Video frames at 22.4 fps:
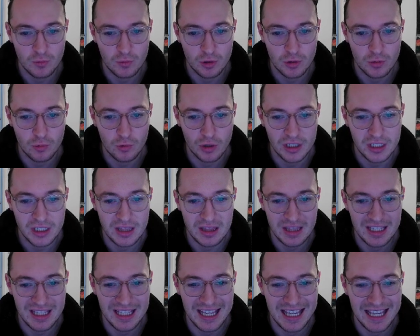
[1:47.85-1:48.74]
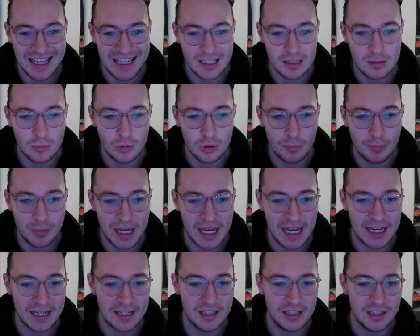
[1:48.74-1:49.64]
We're running the animal
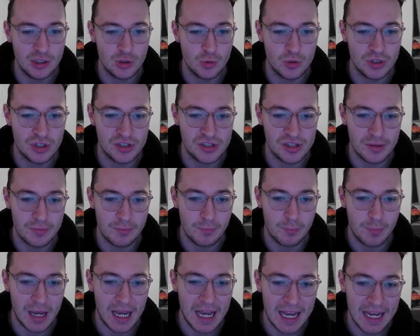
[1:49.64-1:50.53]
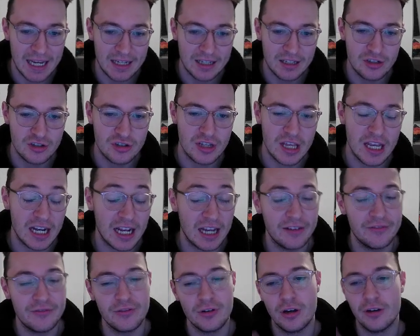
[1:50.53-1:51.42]
package, which is a package that
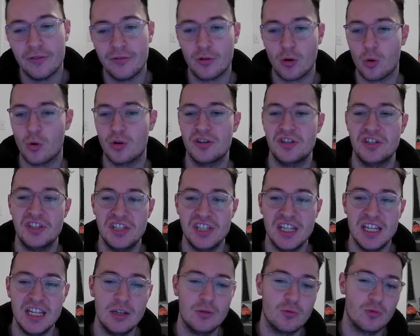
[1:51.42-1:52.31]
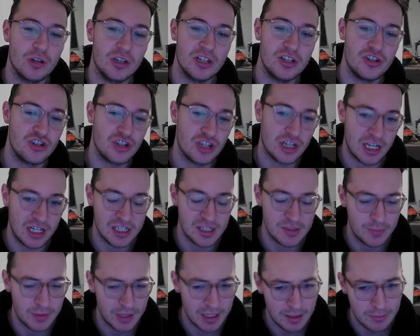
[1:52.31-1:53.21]
I've, of course, seen run in Shanks,
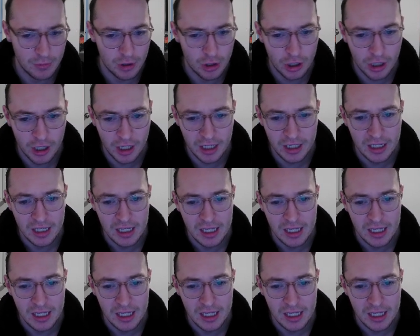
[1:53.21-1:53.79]
but I'm not